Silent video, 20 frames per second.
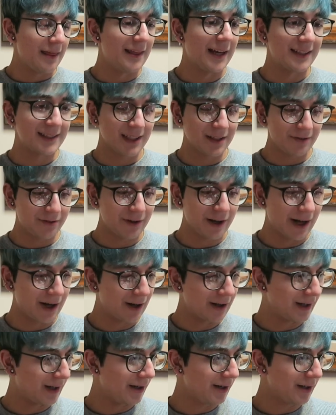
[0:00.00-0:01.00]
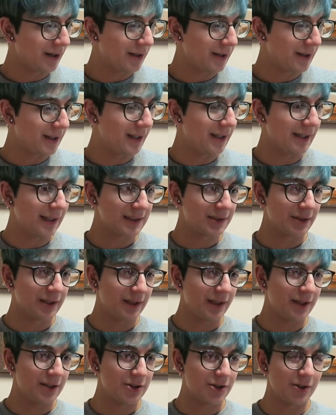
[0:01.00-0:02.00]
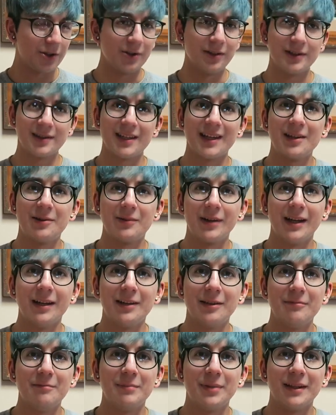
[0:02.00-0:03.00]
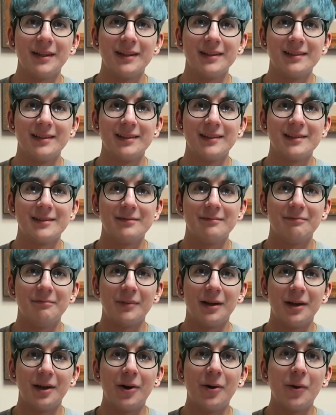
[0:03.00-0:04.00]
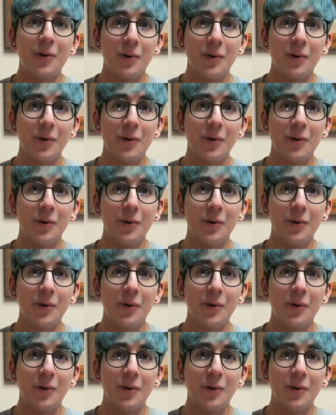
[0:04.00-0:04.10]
that's it for hair care. The next one I'm going to show you, this is kind of random, but this is a